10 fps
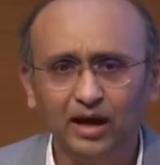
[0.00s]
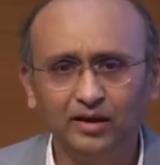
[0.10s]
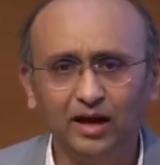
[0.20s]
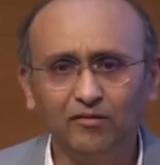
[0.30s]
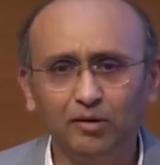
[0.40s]
I
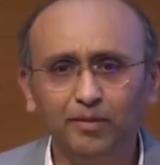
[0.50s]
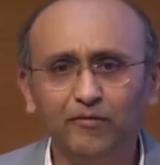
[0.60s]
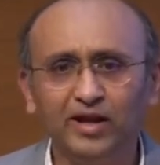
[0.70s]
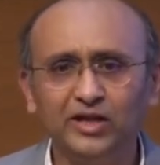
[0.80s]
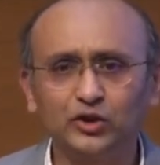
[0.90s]
think I will
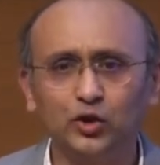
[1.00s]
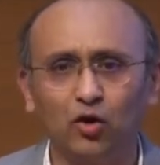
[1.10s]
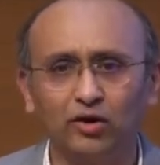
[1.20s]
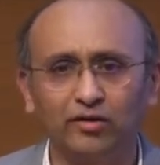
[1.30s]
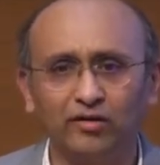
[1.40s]
be very
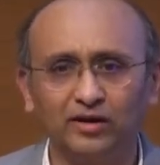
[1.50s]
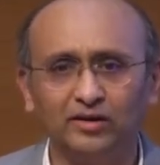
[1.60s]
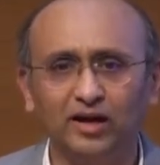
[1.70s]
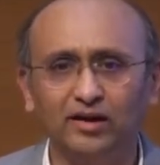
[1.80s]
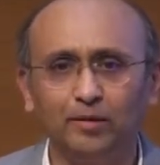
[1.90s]
short
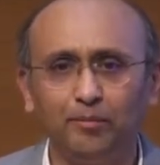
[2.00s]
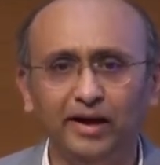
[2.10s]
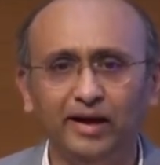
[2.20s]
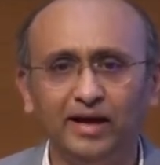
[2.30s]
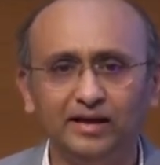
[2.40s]
rather than
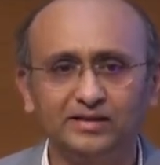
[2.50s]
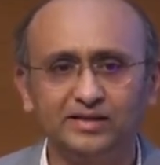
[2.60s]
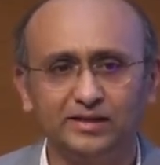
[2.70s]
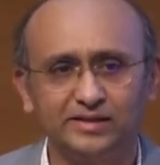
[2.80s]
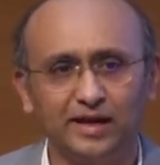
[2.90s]
repeating
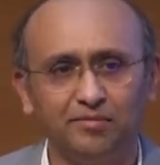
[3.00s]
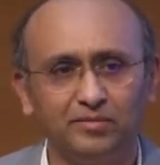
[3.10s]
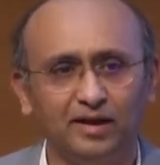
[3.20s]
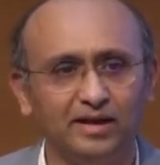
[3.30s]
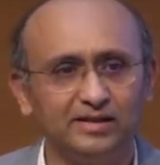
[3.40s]
the
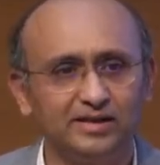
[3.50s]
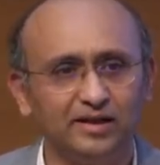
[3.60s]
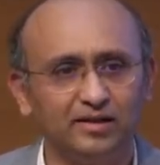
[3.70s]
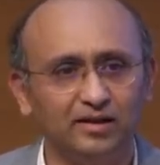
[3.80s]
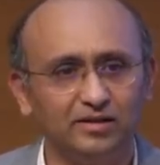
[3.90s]
same things
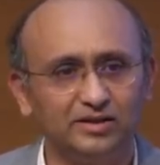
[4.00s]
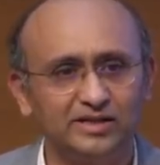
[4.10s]
and uh,